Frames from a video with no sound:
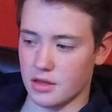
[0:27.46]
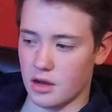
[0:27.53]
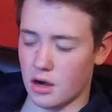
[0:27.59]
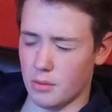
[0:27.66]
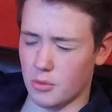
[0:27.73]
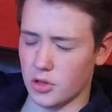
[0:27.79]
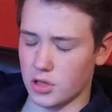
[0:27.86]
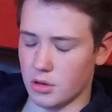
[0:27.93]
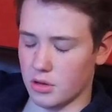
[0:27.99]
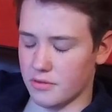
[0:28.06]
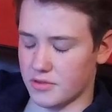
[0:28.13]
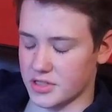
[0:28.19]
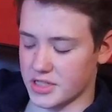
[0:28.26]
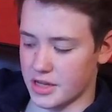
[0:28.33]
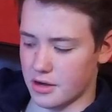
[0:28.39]
I'm only going for
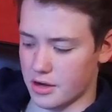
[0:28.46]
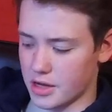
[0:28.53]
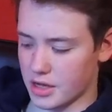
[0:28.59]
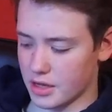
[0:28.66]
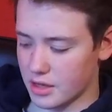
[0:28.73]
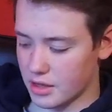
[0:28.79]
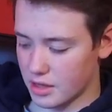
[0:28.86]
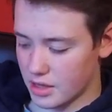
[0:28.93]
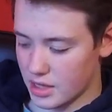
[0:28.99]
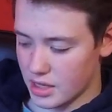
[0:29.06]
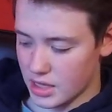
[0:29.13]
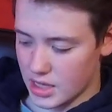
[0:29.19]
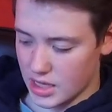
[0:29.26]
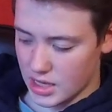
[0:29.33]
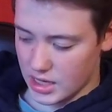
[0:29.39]
Saturday.
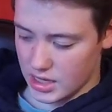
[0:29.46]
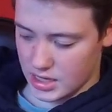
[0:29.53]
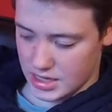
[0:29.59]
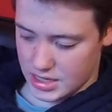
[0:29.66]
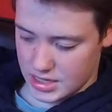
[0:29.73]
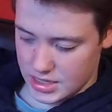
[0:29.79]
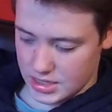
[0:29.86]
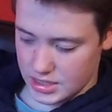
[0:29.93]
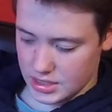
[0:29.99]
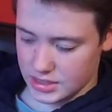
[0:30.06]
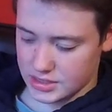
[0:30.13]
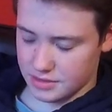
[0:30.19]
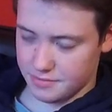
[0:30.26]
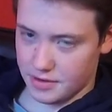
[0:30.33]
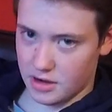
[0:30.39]
And it's
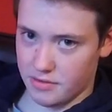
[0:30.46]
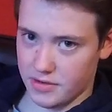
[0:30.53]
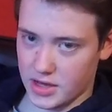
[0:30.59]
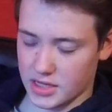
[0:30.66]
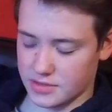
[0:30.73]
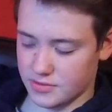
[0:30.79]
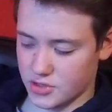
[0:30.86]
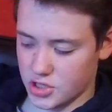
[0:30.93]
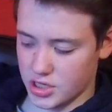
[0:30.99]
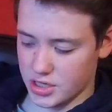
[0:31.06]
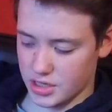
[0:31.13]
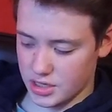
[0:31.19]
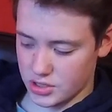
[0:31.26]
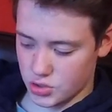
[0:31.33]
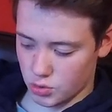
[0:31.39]
in Fairfax,
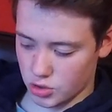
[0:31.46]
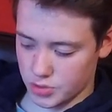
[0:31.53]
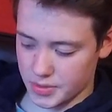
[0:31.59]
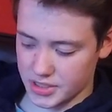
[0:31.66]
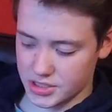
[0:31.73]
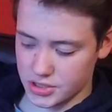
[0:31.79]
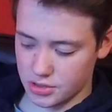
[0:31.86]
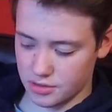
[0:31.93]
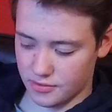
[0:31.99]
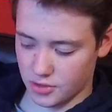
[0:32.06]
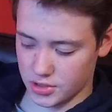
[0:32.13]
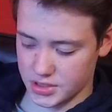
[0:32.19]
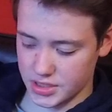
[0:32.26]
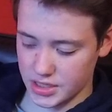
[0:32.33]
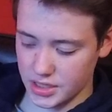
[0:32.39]
Virginia at George Mason
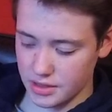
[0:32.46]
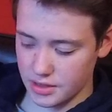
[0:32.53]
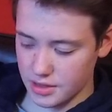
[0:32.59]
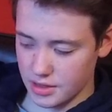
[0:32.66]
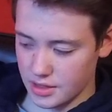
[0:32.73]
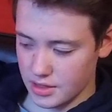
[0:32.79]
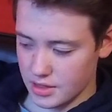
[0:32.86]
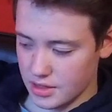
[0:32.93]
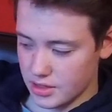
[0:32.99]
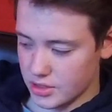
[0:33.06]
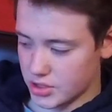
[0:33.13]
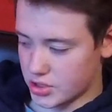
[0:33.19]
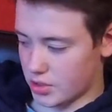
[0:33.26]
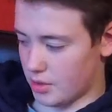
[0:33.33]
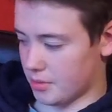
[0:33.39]
University.
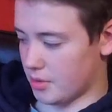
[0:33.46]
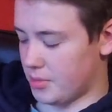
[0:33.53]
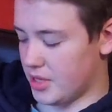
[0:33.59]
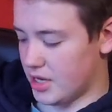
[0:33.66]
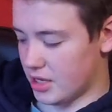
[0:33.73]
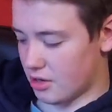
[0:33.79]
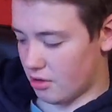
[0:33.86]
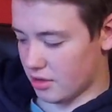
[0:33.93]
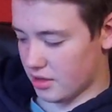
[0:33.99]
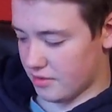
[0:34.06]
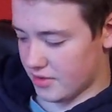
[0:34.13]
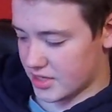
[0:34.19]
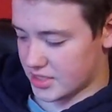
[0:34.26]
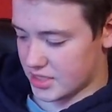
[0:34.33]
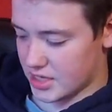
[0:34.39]
So I'm competing in all the
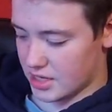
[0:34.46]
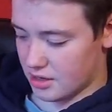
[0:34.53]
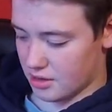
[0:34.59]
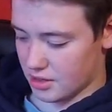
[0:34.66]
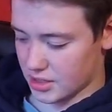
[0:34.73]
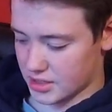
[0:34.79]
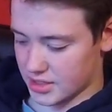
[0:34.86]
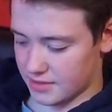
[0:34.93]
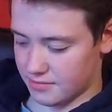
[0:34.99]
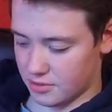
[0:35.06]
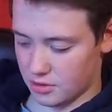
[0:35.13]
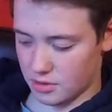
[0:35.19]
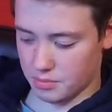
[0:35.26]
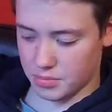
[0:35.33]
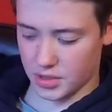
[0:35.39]
events there except for
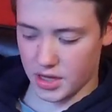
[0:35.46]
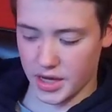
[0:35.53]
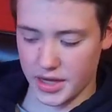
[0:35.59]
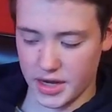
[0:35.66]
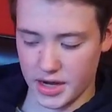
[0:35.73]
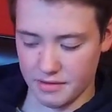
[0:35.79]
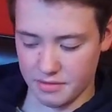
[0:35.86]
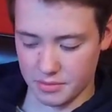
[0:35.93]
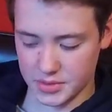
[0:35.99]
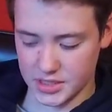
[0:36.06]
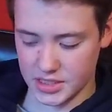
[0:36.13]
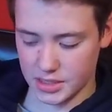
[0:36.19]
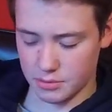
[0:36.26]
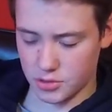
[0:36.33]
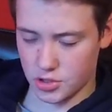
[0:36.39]
blind and
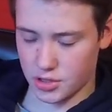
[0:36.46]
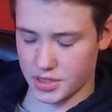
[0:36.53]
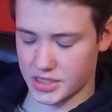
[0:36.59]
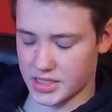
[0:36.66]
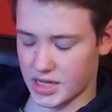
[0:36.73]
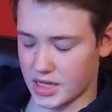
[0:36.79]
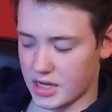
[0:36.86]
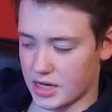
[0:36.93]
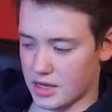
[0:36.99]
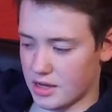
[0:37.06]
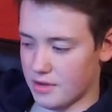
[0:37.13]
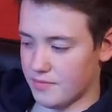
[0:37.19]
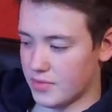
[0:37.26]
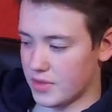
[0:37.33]
FMC, which are on the second day.